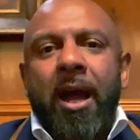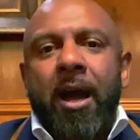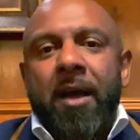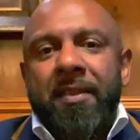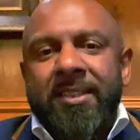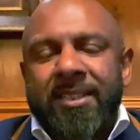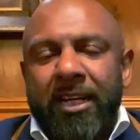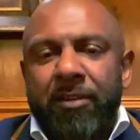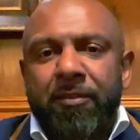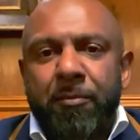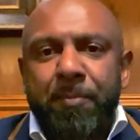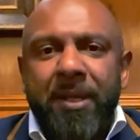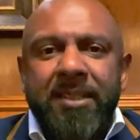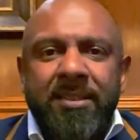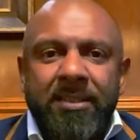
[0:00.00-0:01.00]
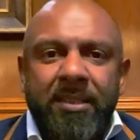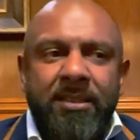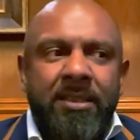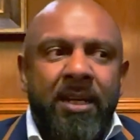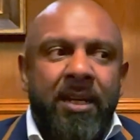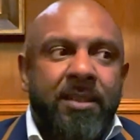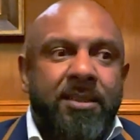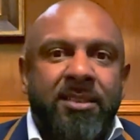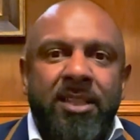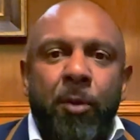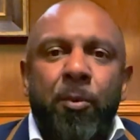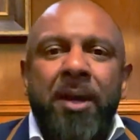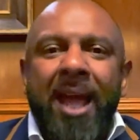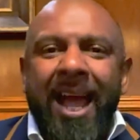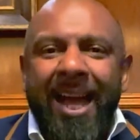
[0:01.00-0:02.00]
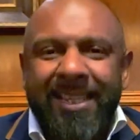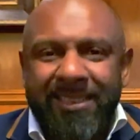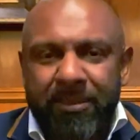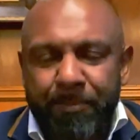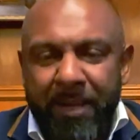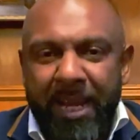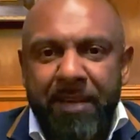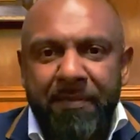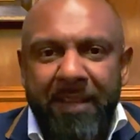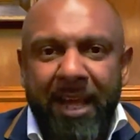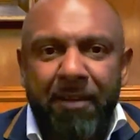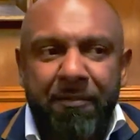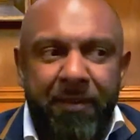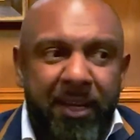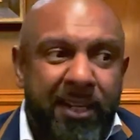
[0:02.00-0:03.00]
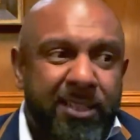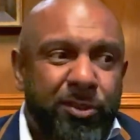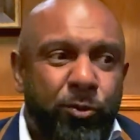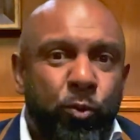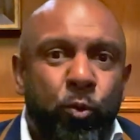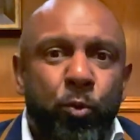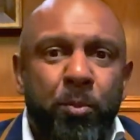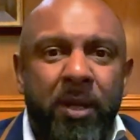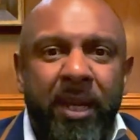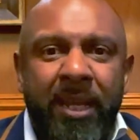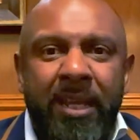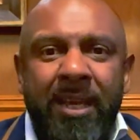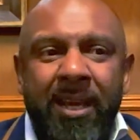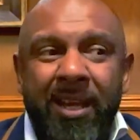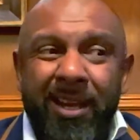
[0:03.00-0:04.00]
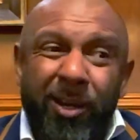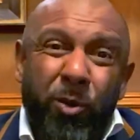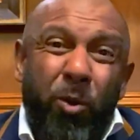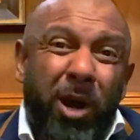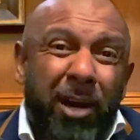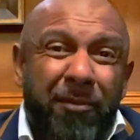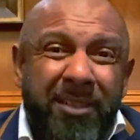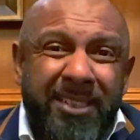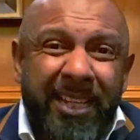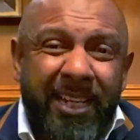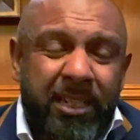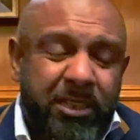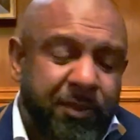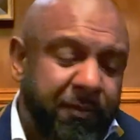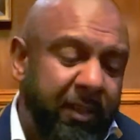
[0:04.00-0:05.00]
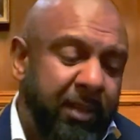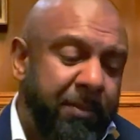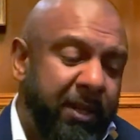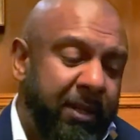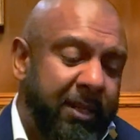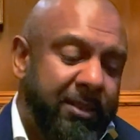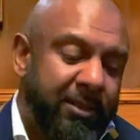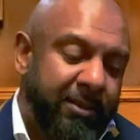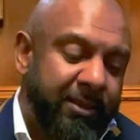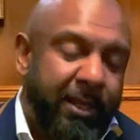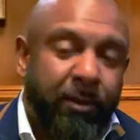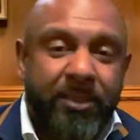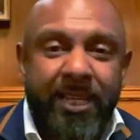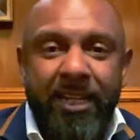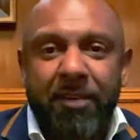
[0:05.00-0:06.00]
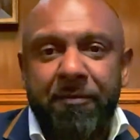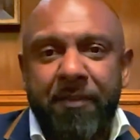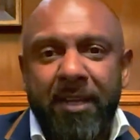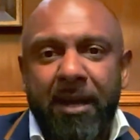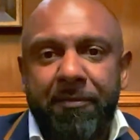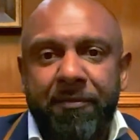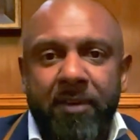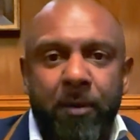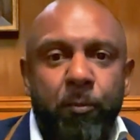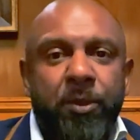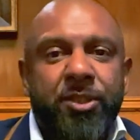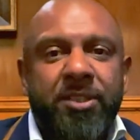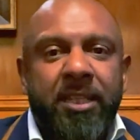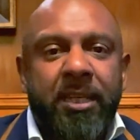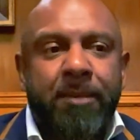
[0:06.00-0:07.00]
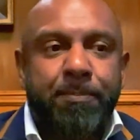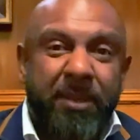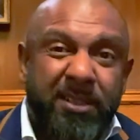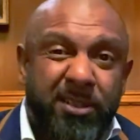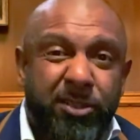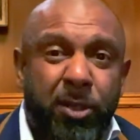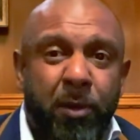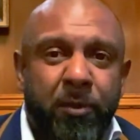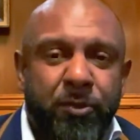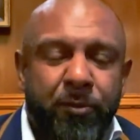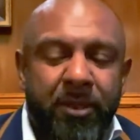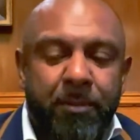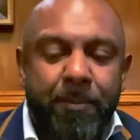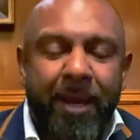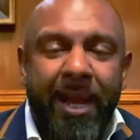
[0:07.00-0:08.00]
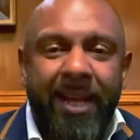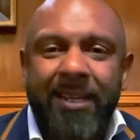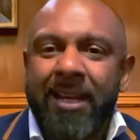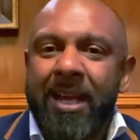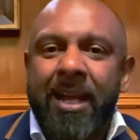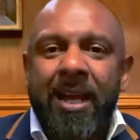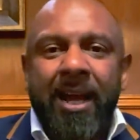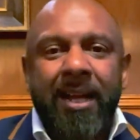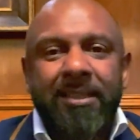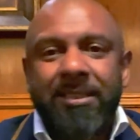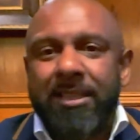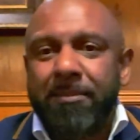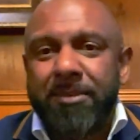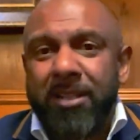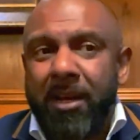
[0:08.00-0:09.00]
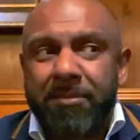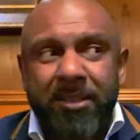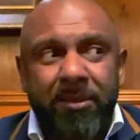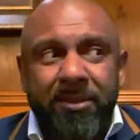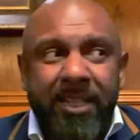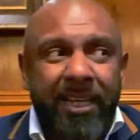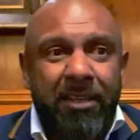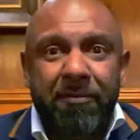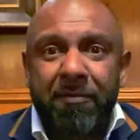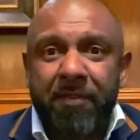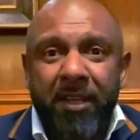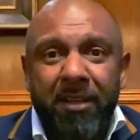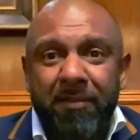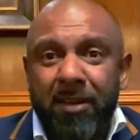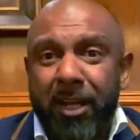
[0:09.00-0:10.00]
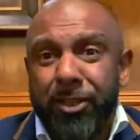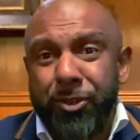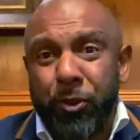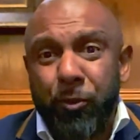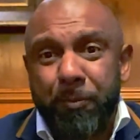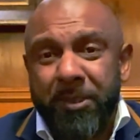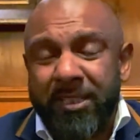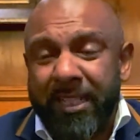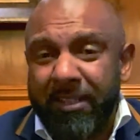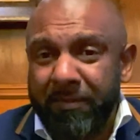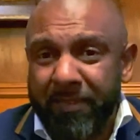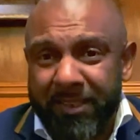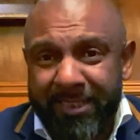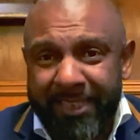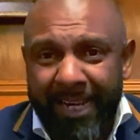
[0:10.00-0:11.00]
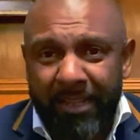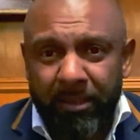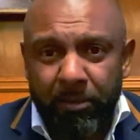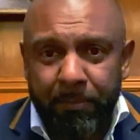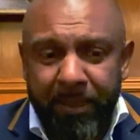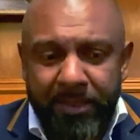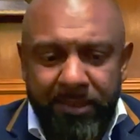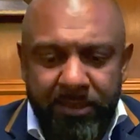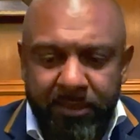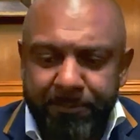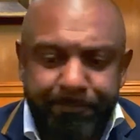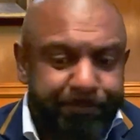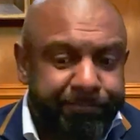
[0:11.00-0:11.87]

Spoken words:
the seller of a business, someone has to pay for that fee, and it's normally quite a ridiculous fee because they'll take a fee up front which the business owner has already paid, and sometimes they'll take a fee of like 2% of the sale of the business,